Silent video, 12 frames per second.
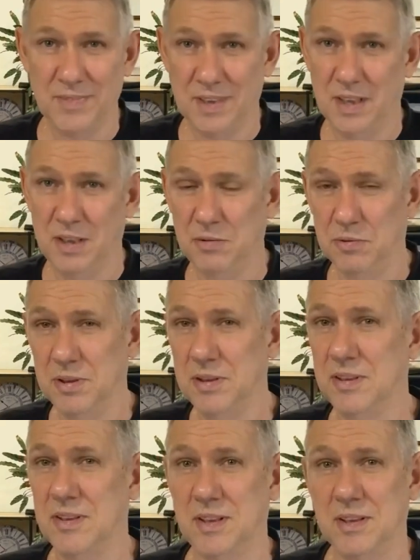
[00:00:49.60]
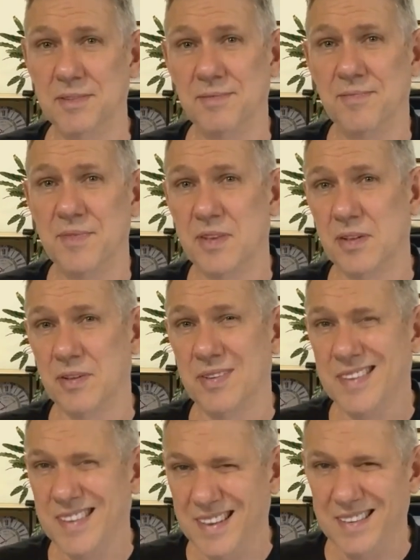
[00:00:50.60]
in order to sell. So
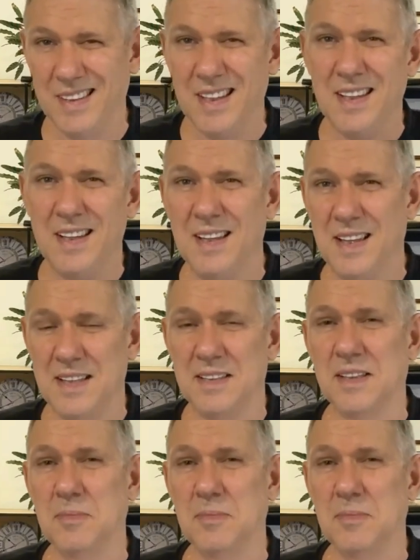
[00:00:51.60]
it's a